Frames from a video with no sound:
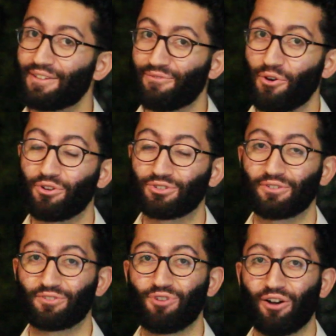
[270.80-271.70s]
to focus
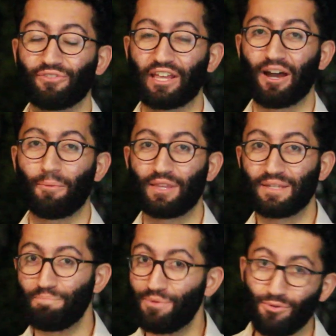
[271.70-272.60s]
on crafting up
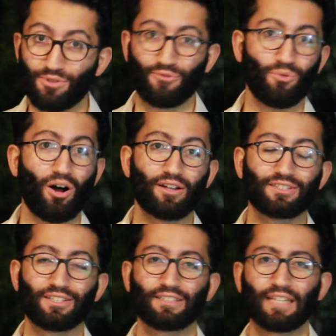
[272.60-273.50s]
these beautiful
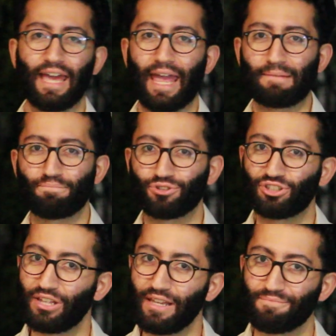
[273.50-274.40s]
answers in
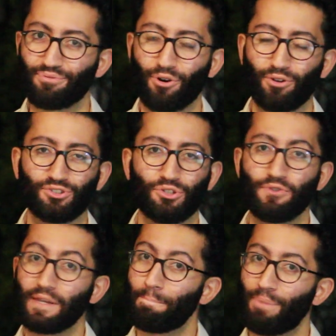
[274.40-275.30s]
pristine prose
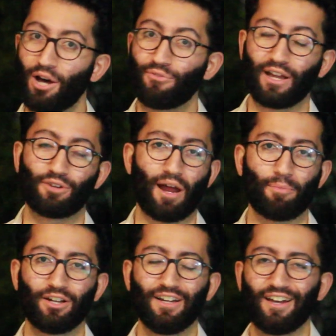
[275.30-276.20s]
using perfect
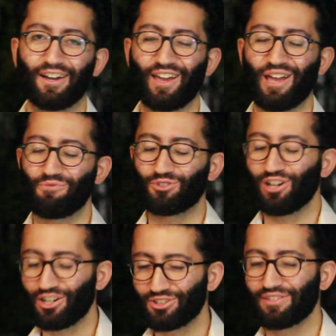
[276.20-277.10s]
grammar, okay? And we'll
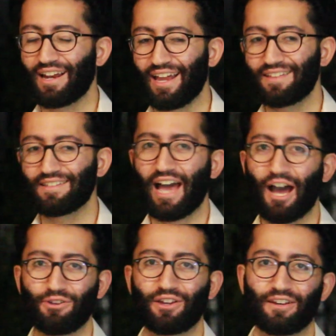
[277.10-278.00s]
touch on that later,
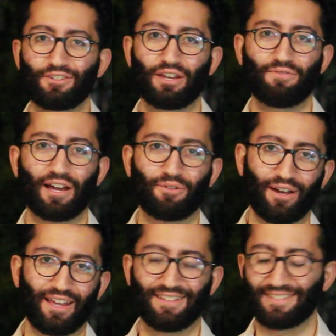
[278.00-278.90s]
how you can achieve that
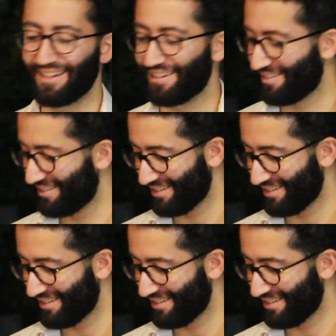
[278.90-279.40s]
quite easily.